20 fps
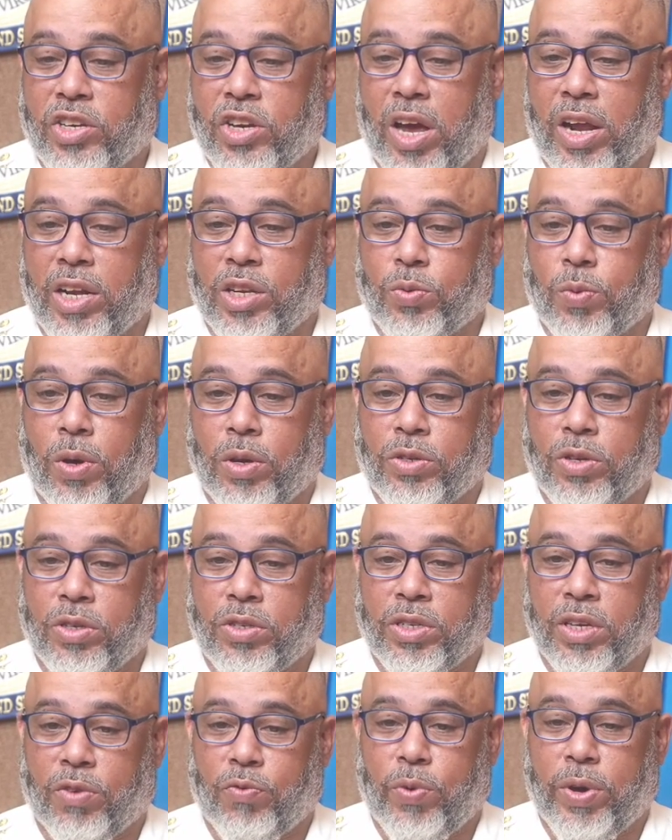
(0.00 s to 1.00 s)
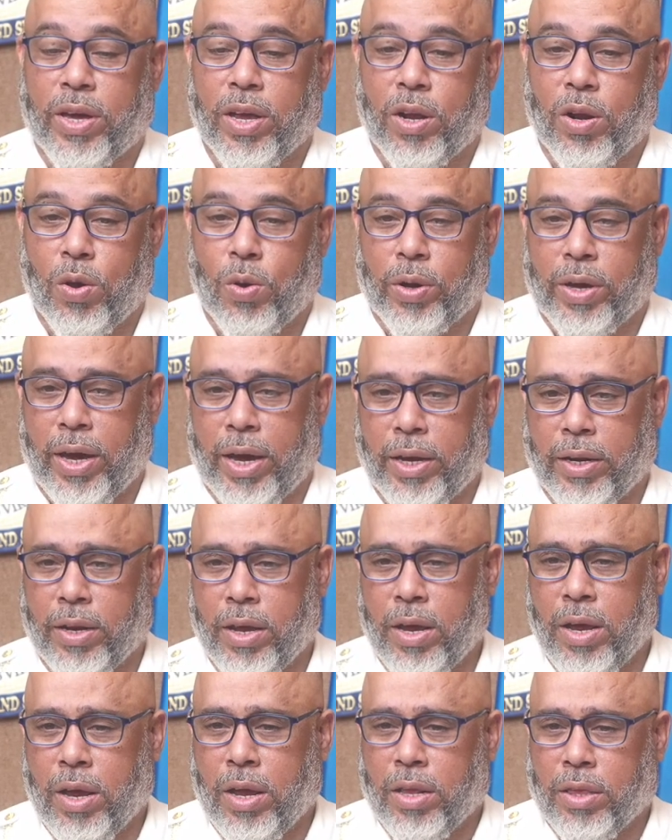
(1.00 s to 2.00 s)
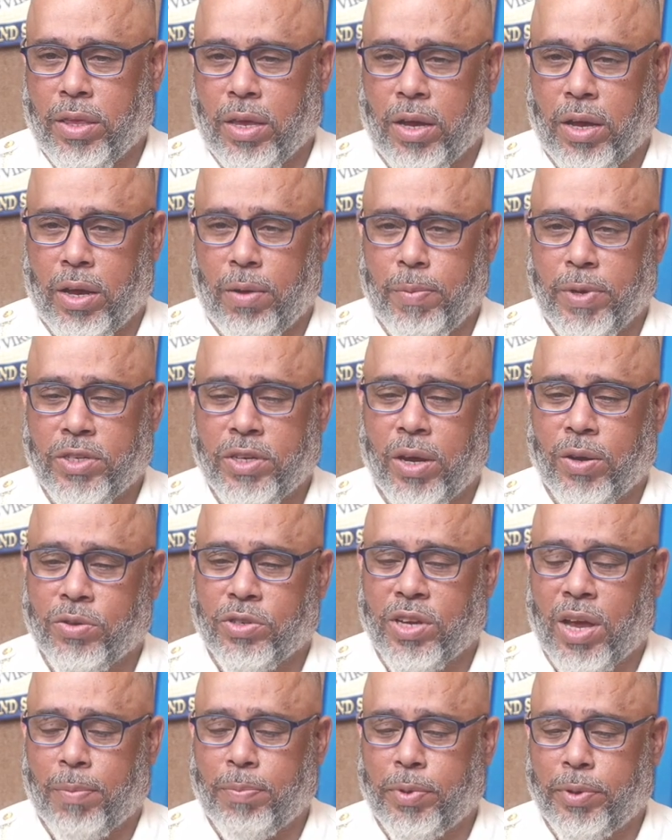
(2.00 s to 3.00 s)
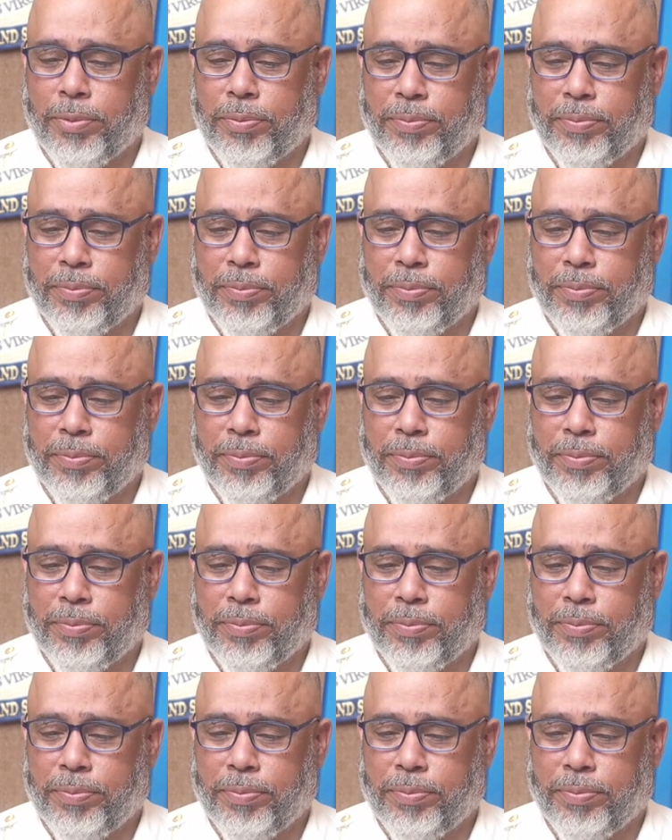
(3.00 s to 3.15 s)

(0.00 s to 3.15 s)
John as well to see if we can locate the Miss Hellsop.